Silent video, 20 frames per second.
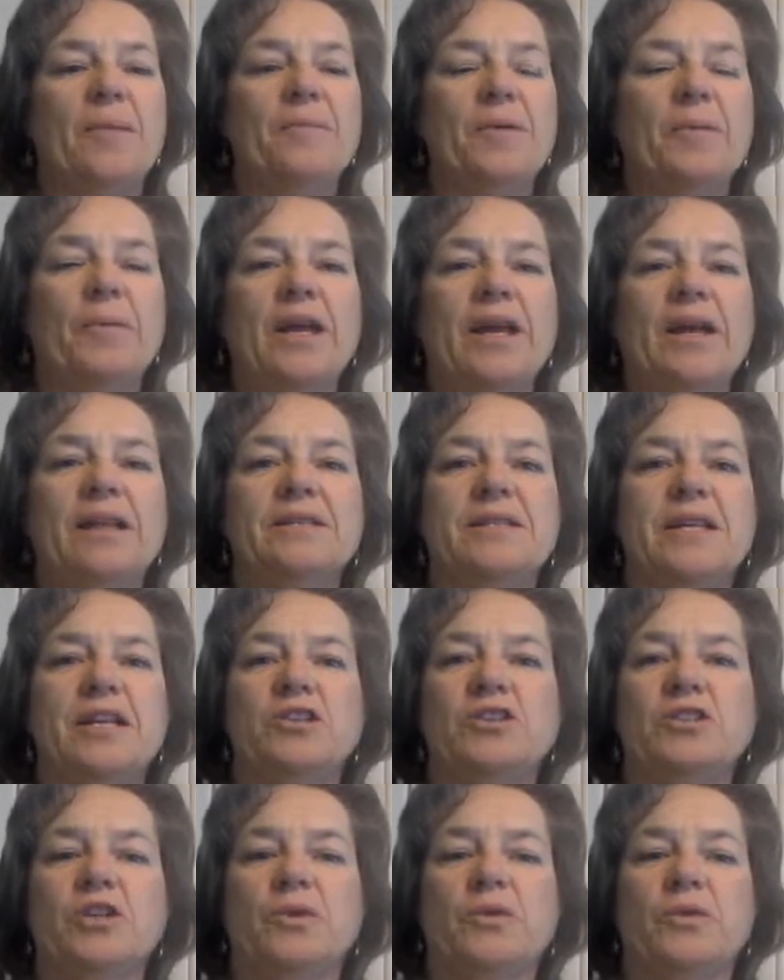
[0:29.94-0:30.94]
We can
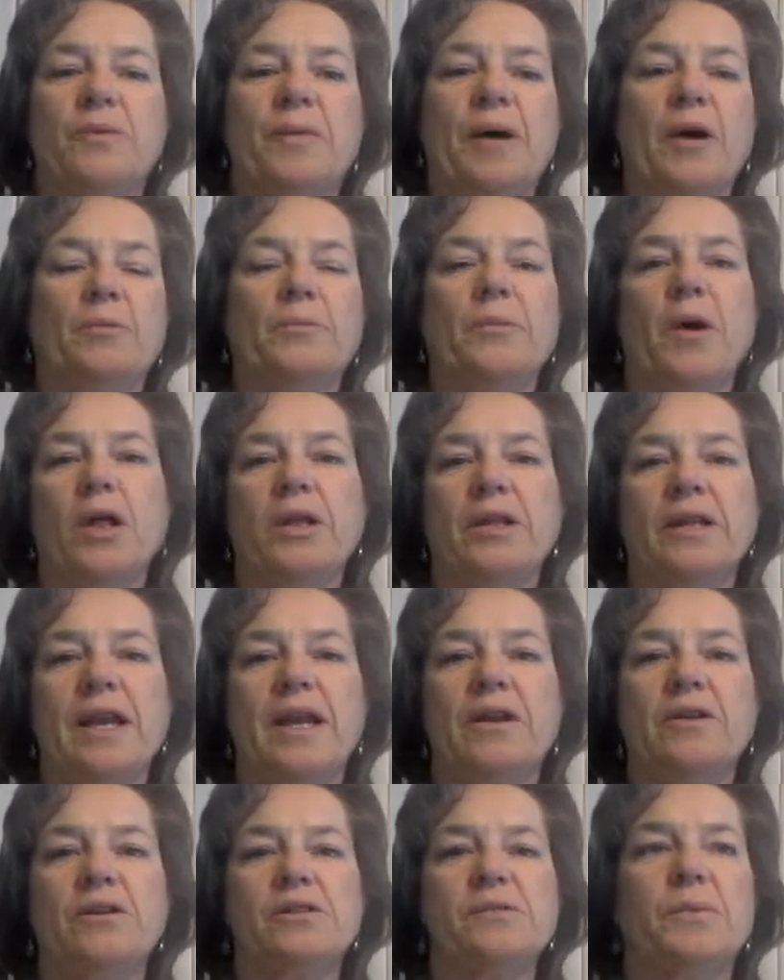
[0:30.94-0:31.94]
teach children about
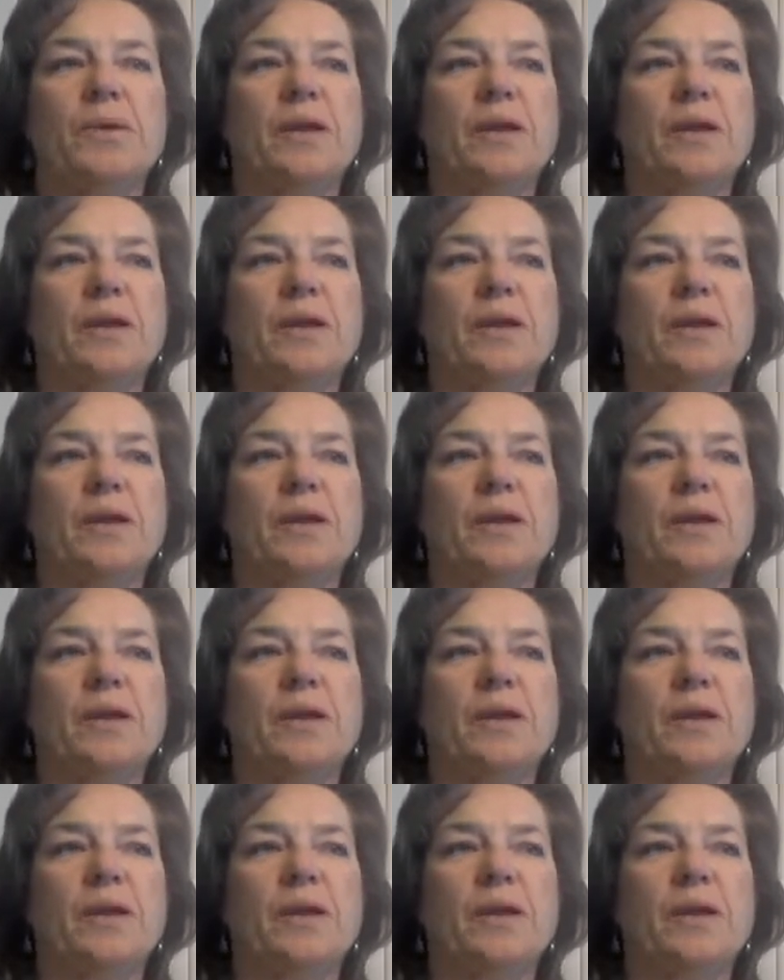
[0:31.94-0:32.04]
pollinators.